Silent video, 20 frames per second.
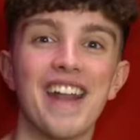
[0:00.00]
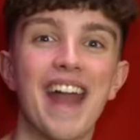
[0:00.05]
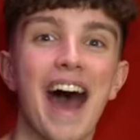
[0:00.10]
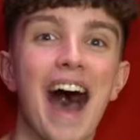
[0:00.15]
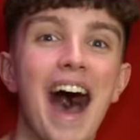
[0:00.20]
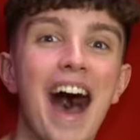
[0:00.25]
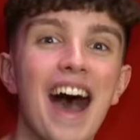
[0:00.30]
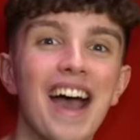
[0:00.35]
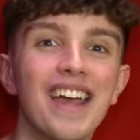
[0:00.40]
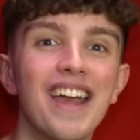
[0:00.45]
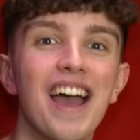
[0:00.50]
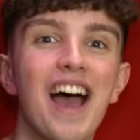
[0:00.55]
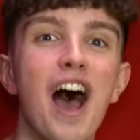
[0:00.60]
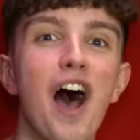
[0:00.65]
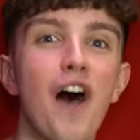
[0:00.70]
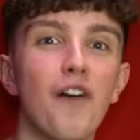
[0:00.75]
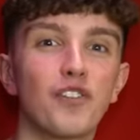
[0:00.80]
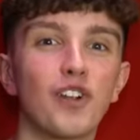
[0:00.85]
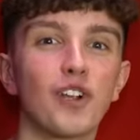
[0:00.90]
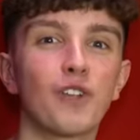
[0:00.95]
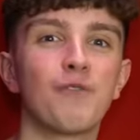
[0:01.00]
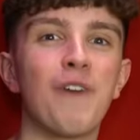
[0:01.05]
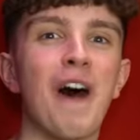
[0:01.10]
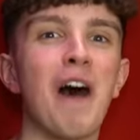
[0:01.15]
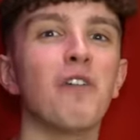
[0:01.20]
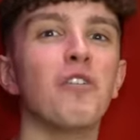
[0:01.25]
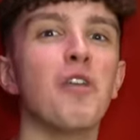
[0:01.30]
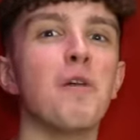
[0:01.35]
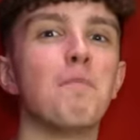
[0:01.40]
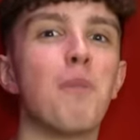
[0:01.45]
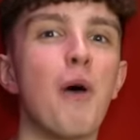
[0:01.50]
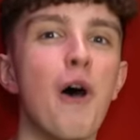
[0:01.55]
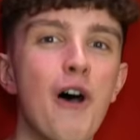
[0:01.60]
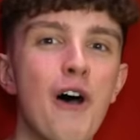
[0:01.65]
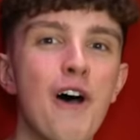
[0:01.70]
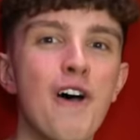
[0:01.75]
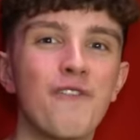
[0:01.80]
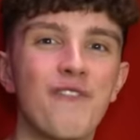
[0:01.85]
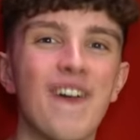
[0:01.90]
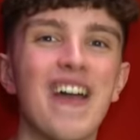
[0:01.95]
and I have just found the
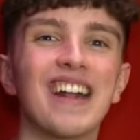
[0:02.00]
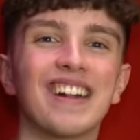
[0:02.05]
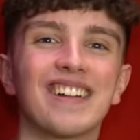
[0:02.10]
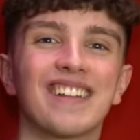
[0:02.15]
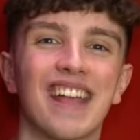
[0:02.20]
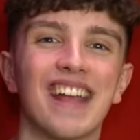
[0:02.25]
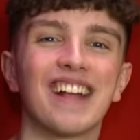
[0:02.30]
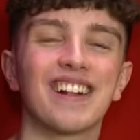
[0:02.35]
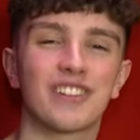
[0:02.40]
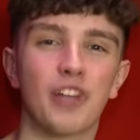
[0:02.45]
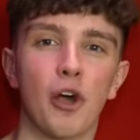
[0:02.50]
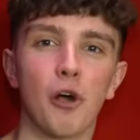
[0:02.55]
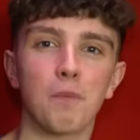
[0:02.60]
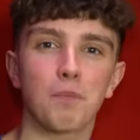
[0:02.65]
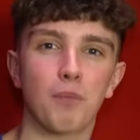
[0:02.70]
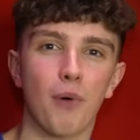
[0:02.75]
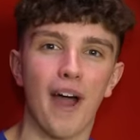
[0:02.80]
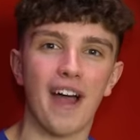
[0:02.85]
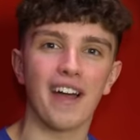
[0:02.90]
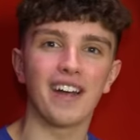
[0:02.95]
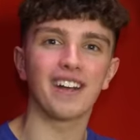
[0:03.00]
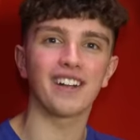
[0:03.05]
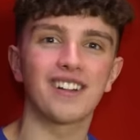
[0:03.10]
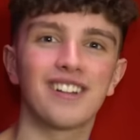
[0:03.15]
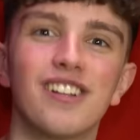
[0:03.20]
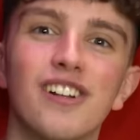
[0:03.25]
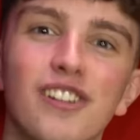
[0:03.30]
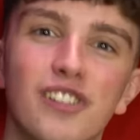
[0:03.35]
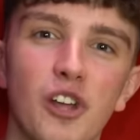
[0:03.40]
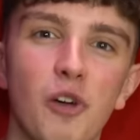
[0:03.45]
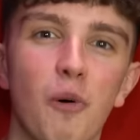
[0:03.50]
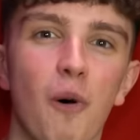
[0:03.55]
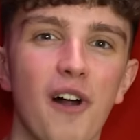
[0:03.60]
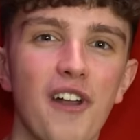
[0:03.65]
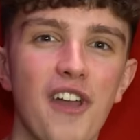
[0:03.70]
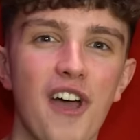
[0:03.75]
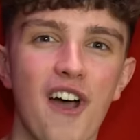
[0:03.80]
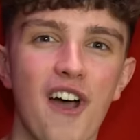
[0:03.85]
perfect TikTok prank to do on